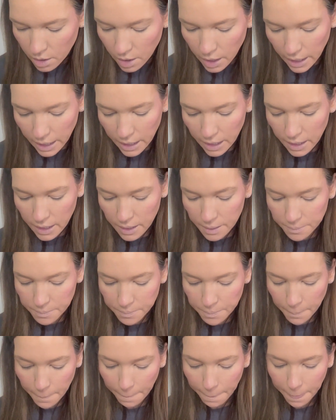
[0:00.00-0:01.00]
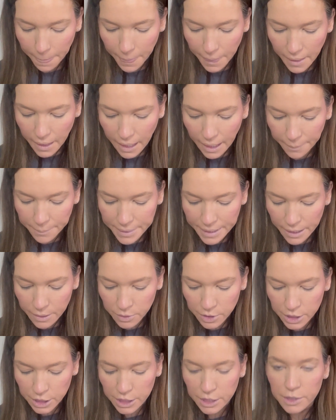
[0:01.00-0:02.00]
I'm now
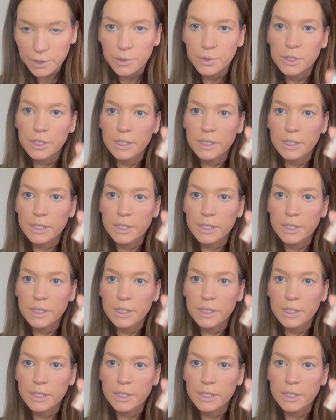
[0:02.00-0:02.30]
going to use,